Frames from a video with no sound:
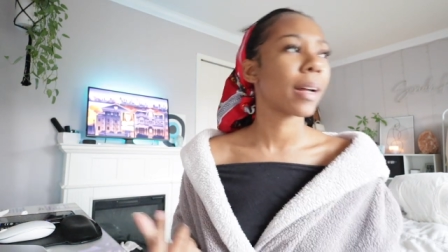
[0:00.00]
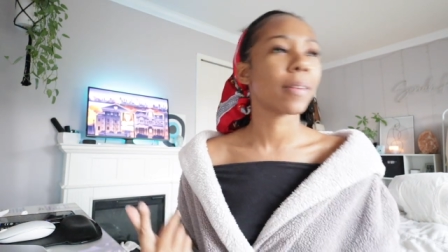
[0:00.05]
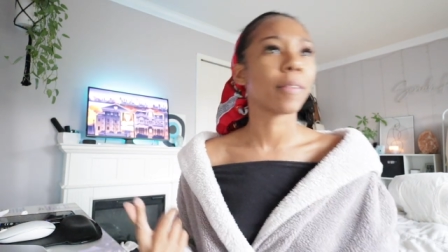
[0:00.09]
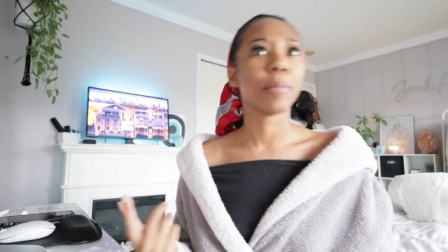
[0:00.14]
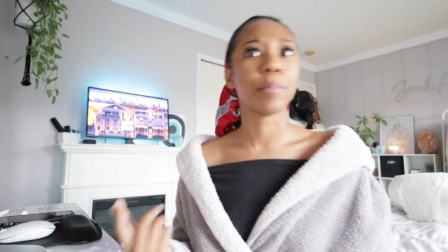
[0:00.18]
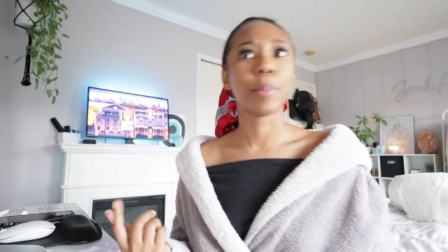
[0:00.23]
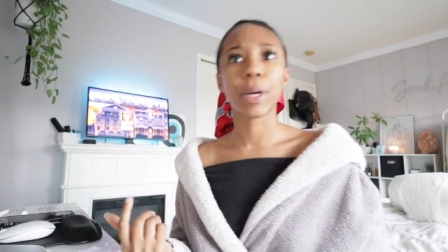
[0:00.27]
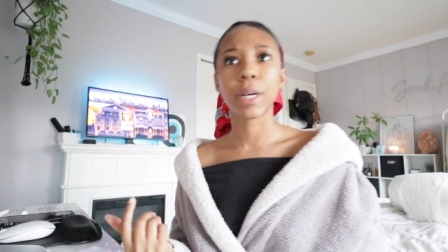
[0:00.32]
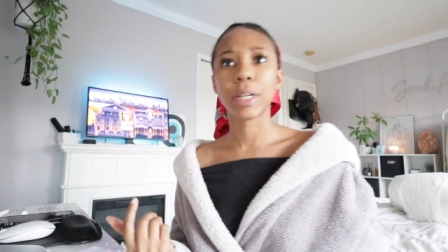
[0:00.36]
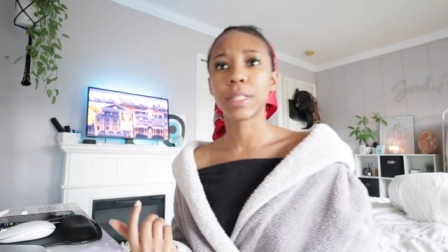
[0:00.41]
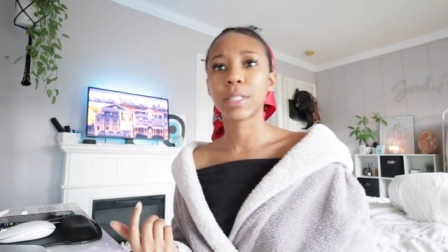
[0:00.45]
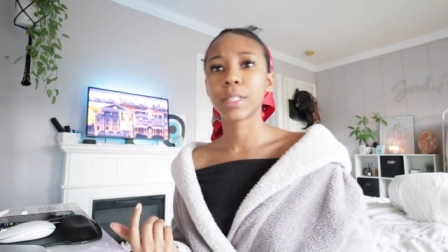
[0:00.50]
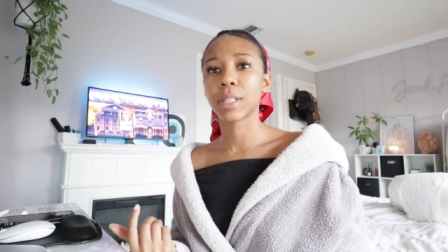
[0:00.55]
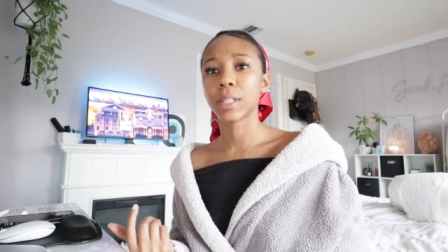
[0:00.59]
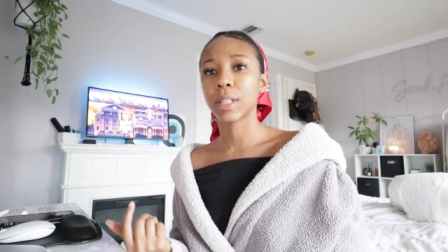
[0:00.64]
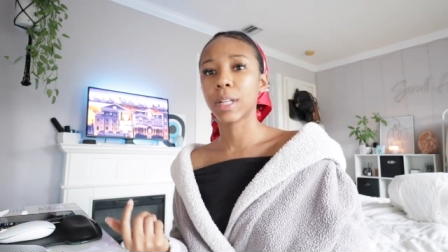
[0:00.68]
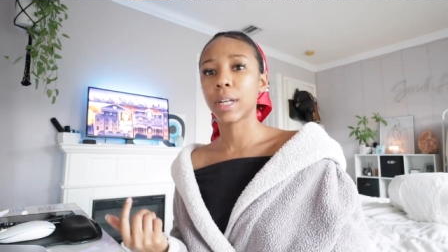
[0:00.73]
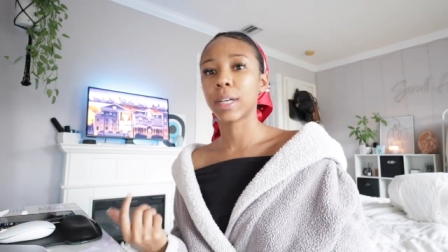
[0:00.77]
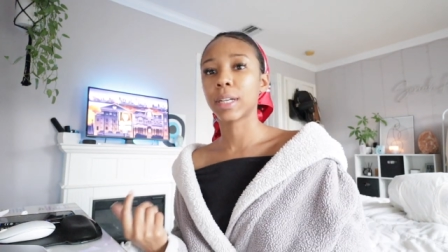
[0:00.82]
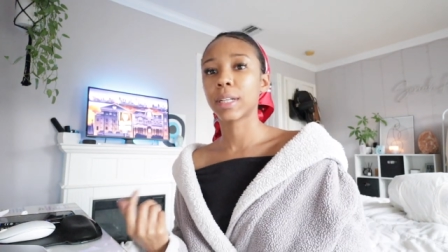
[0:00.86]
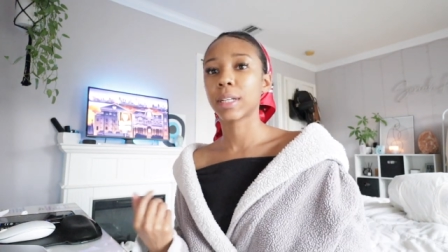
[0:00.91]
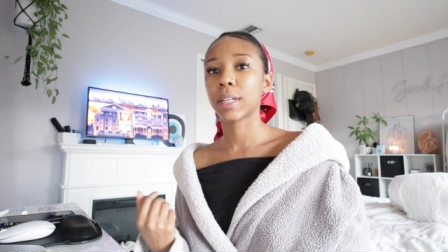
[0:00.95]
out of bed till
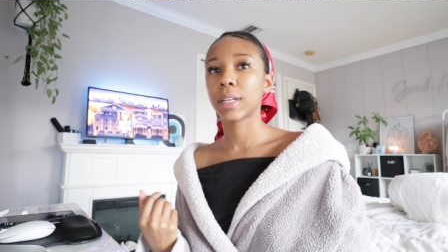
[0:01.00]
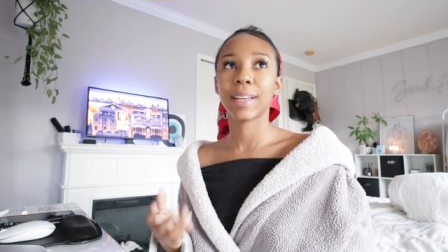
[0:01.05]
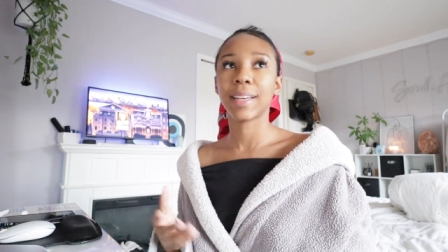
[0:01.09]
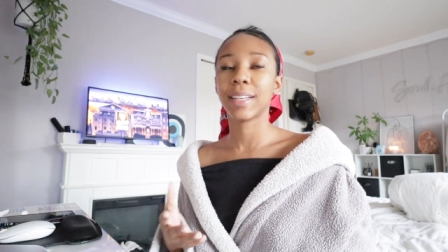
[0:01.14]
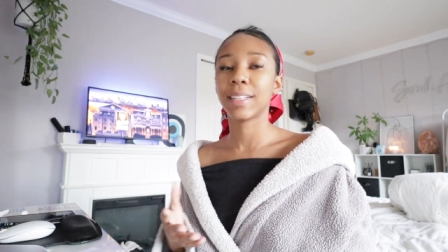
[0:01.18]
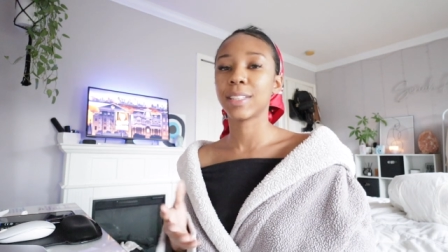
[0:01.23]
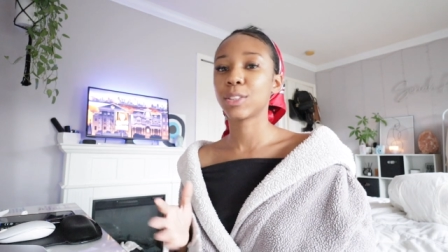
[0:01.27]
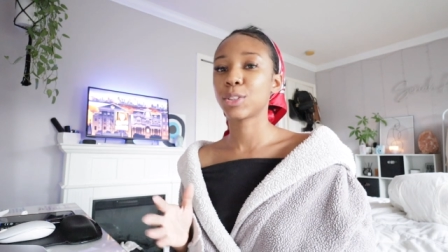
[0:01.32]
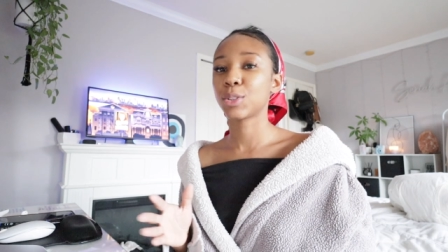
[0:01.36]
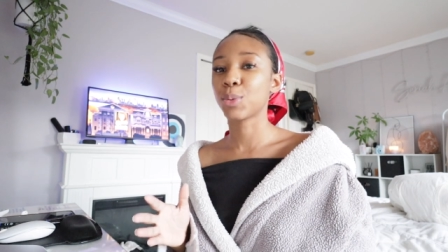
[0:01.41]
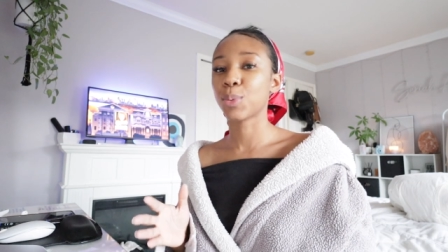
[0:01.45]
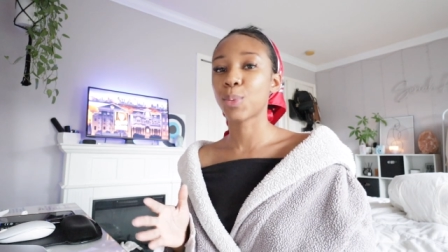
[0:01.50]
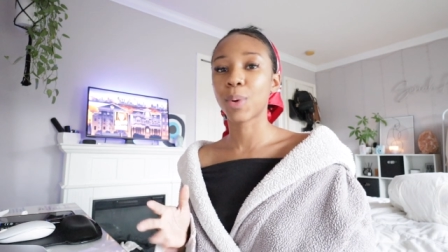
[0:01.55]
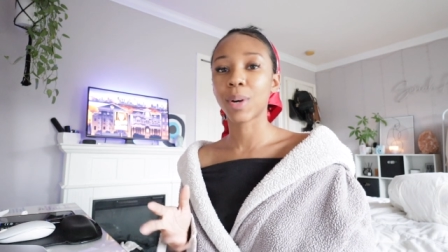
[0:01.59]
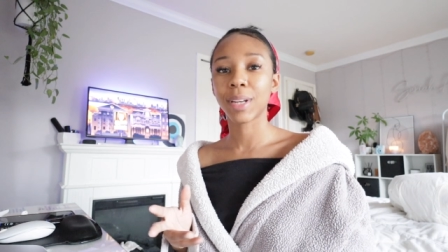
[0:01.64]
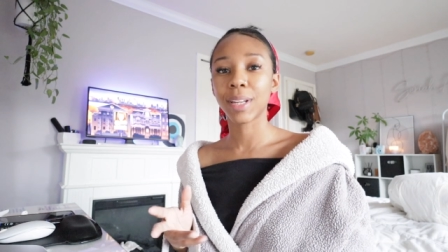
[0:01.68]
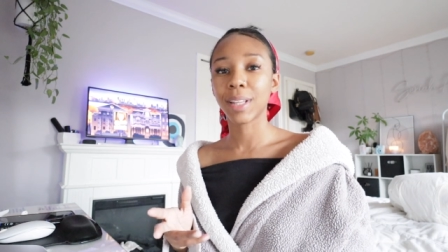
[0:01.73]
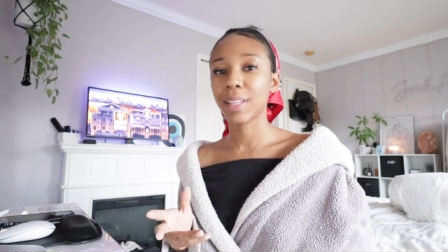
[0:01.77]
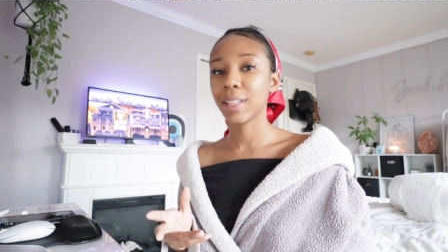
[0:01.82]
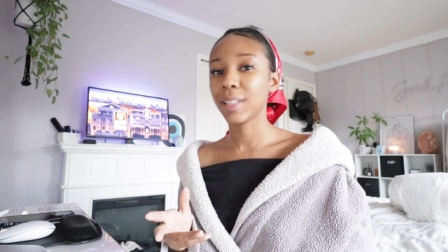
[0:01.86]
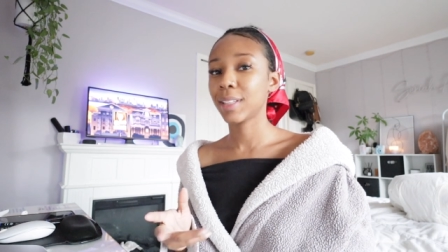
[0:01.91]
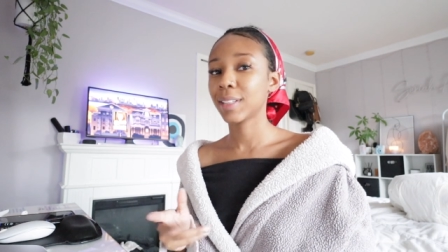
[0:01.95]
like
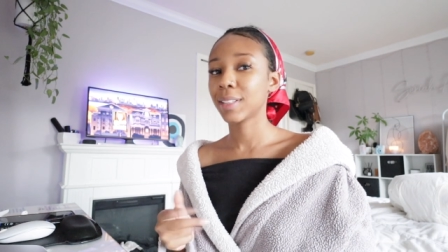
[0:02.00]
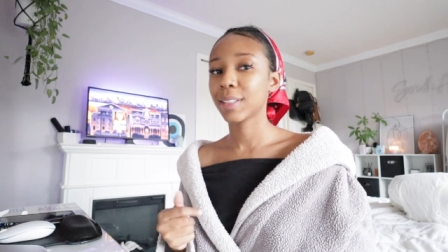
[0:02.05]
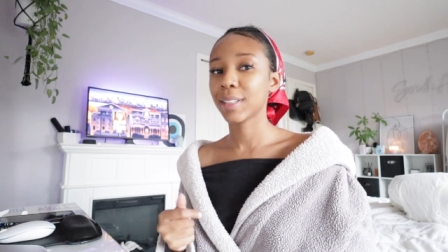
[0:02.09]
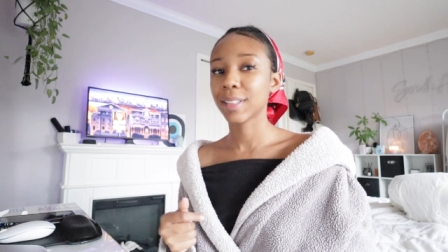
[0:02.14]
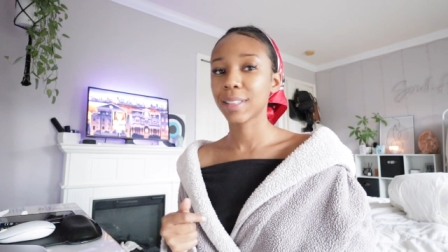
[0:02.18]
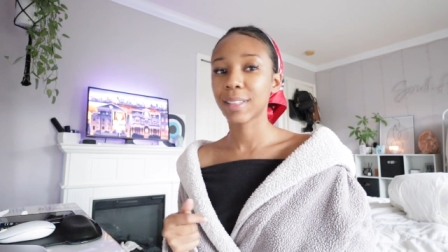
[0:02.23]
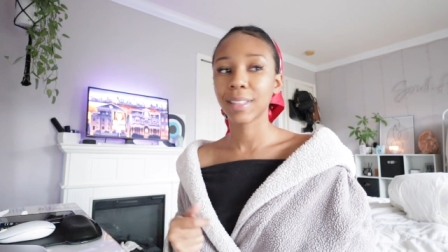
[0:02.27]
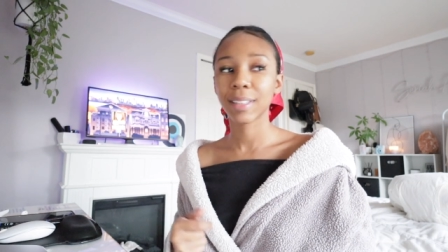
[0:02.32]
8.20, I